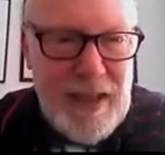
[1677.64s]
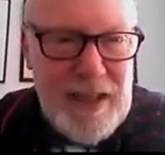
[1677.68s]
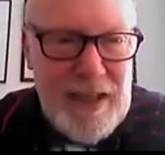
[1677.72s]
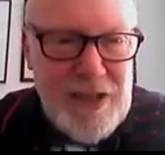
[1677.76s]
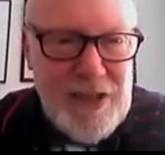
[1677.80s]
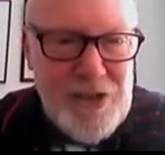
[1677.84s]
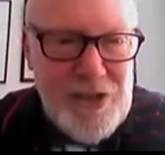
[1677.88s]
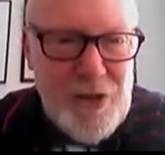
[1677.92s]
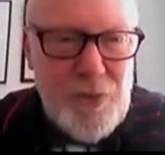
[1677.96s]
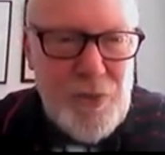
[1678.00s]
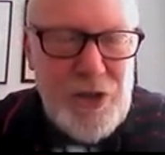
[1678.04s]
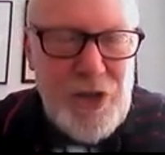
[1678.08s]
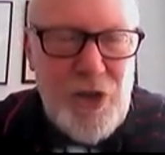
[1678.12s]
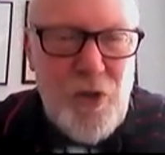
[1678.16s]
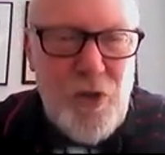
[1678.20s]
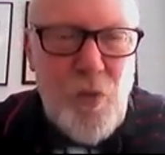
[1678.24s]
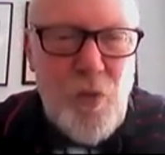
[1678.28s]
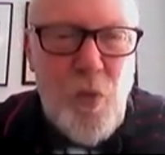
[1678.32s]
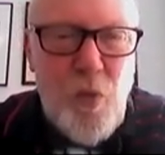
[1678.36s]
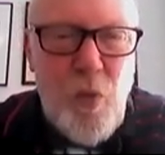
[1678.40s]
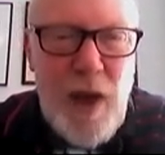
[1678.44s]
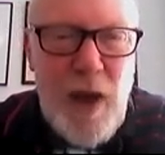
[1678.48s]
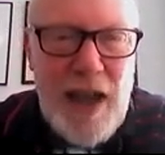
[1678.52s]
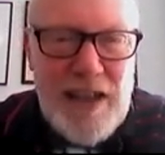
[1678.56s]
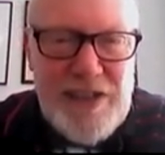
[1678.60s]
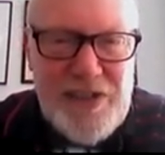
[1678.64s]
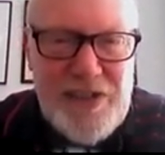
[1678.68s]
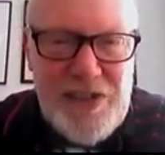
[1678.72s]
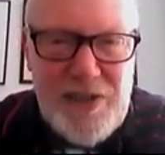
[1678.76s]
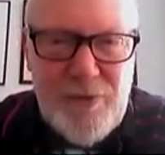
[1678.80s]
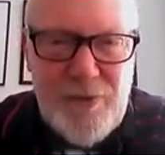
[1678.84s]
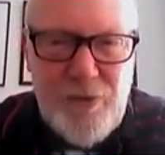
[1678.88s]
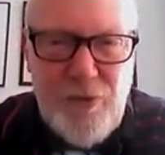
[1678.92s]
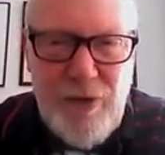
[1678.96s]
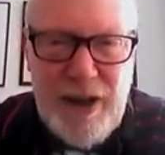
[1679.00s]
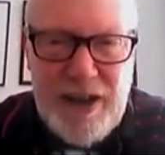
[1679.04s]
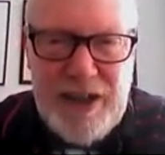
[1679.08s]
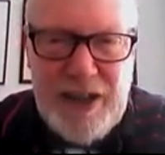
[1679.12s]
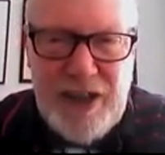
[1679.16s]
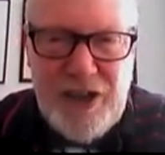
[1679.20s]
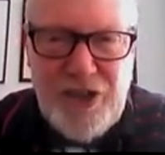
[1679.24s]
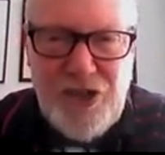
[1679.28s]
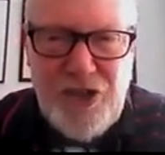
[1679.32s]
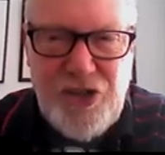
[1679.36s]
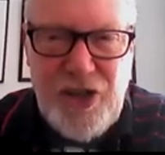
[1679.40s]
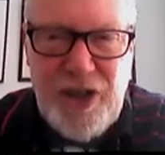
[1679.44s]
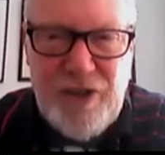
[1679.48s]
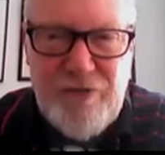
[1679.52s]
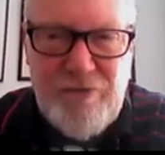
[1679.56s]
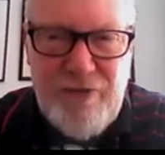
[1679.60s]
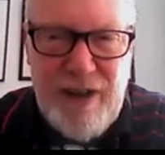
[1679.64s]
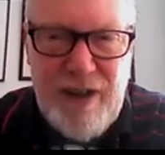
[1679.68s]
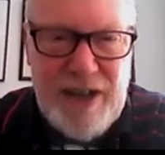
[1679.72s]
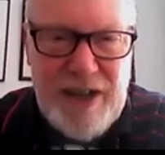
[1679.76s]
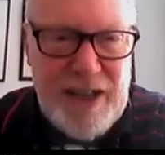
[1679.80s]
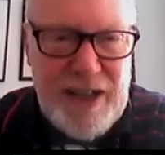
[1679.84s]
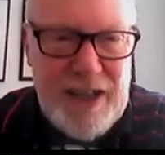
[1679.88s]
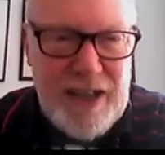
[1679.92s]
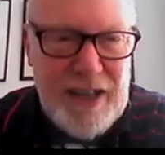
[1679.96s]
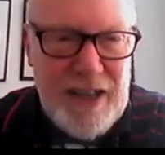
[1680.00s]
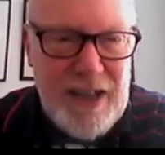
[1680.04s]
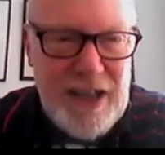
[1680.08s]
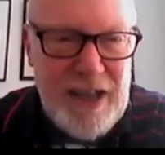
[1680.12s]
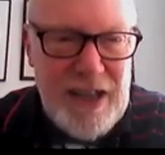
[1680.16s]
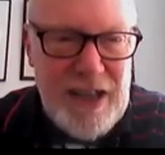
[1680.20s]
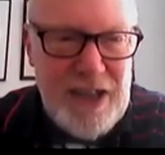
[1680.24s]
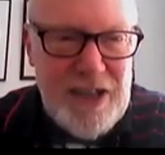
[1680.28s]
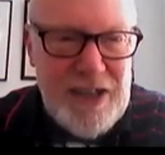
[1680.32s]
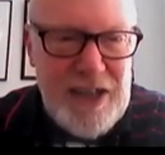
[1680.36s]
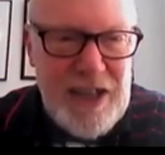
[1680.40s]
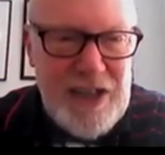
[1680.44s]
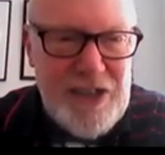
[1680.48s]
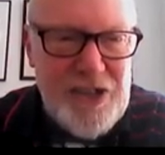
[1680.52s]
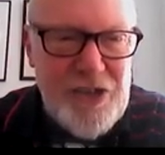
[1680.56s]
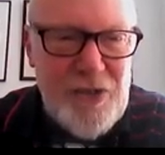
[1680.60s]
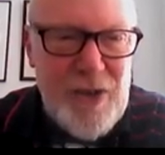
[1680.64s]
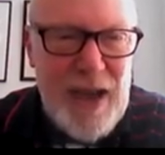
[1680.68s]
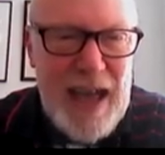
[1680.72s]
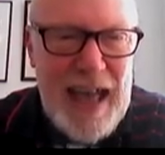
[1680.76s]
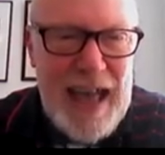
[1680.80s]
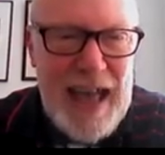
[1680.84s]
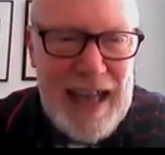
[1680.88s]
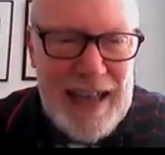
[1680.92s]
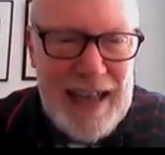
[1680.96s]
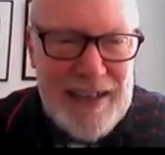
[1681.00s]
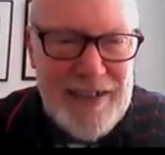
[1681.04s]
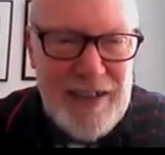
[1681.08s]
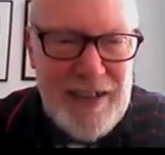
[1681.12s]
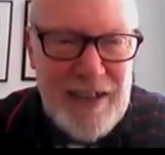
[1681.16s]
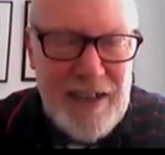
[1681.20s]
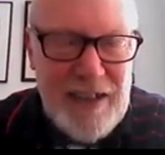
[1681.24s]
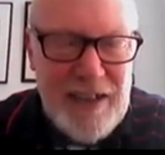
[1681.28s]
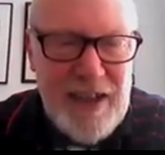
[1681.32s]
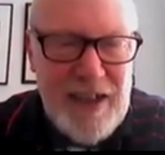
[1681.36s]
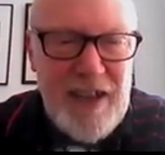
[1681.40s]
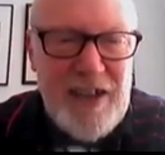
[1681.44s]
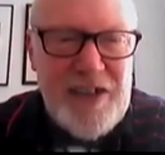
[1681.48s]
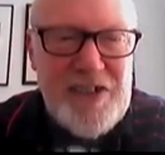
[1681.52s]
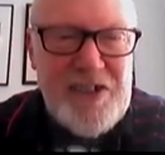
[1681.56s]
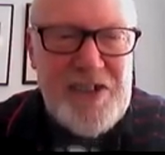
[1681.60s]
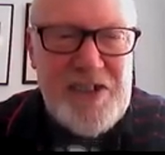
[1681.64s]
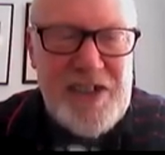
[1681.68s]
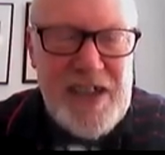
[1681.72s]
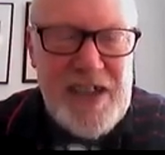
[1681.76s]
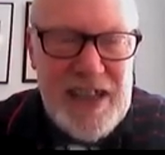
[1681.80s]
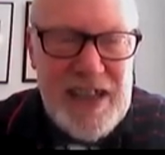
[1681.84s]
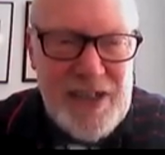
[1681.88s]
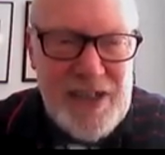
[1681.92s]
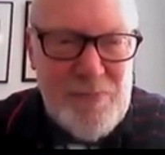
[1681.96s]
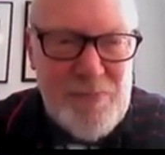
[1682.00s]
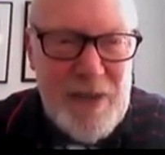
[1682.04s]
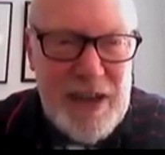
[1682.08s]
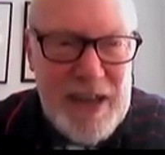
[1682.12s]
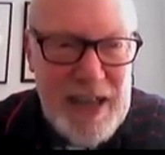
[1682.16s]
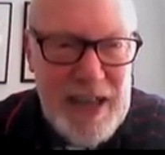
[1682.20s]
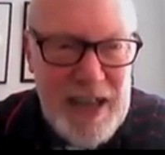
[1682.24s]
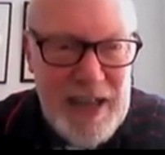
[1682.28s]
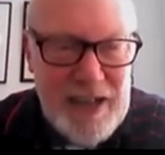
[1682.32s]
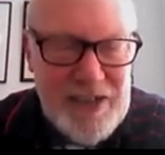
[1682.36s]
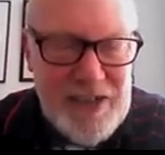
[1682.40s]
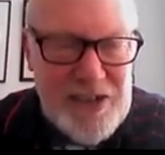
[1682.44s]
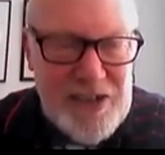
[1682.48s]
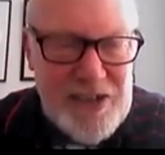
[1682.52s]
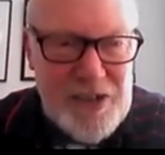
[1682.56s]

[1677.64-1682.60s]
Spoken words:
So you're west of Greenwich in Reading. You need to add 6 minutes.